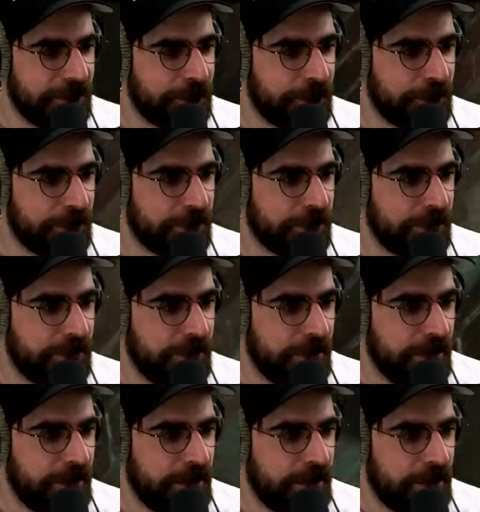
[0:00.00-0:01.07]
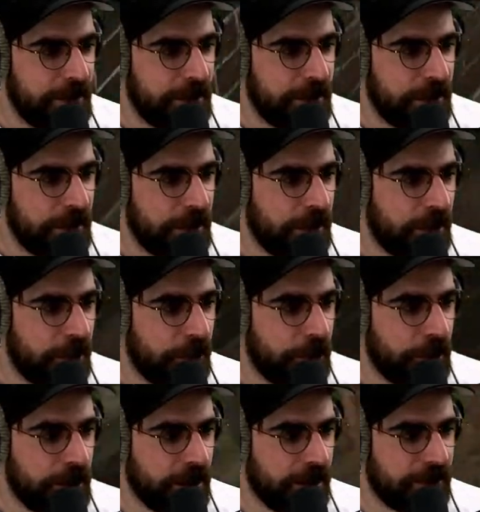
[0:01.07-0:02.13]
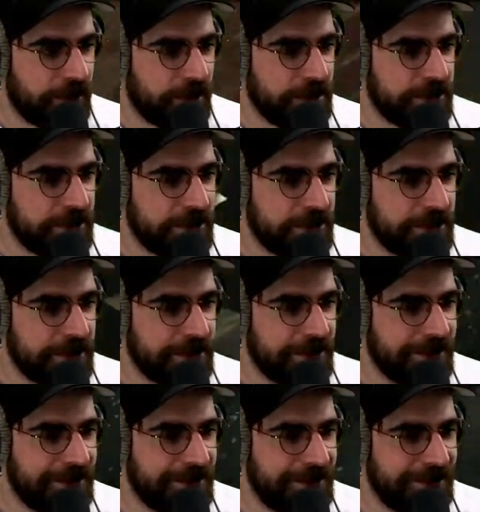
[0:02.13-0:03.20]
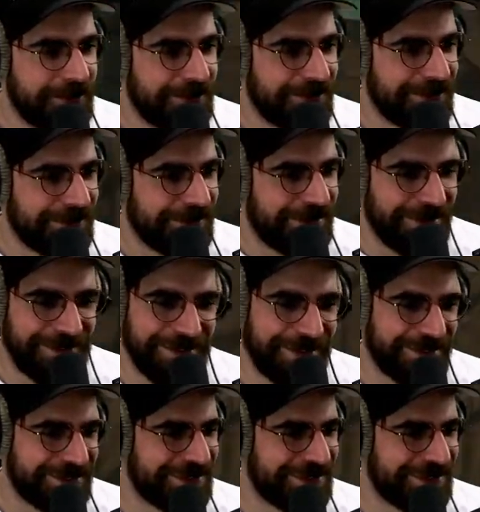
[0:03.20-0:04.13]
Word. Hello, midlife crisis. That